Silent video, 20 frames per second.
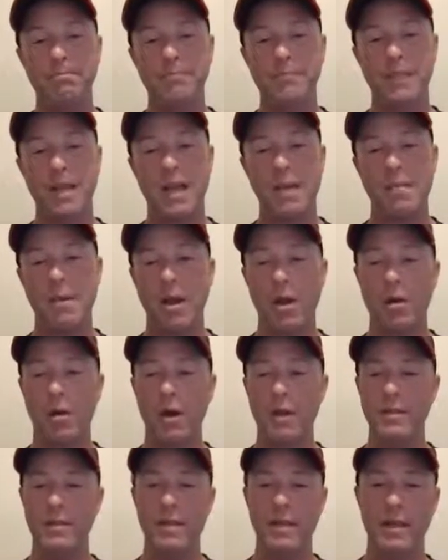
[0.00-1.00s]
at my
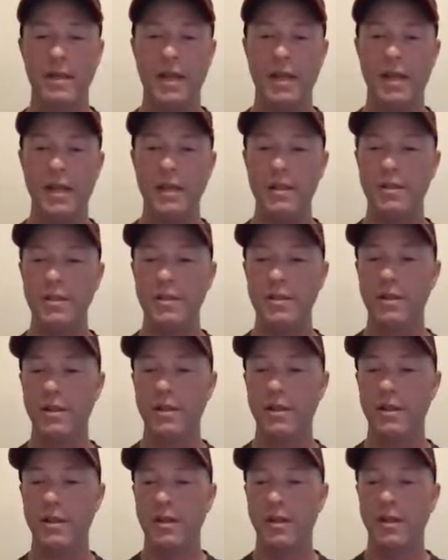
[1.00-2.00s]
OIC college,
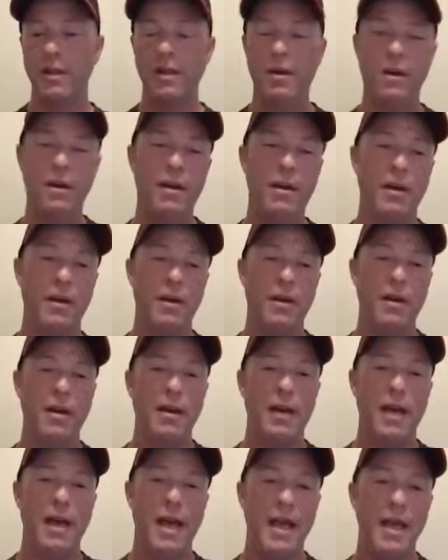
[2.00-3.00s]

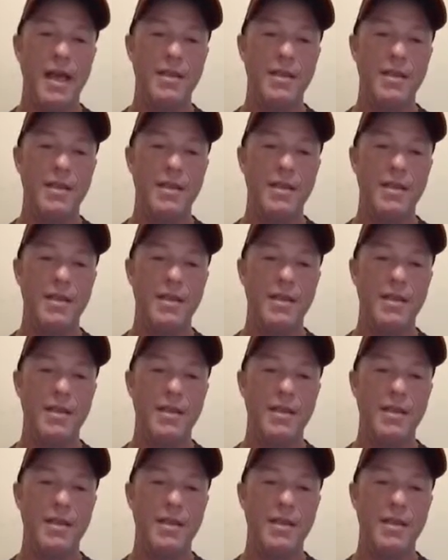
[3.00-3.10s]
and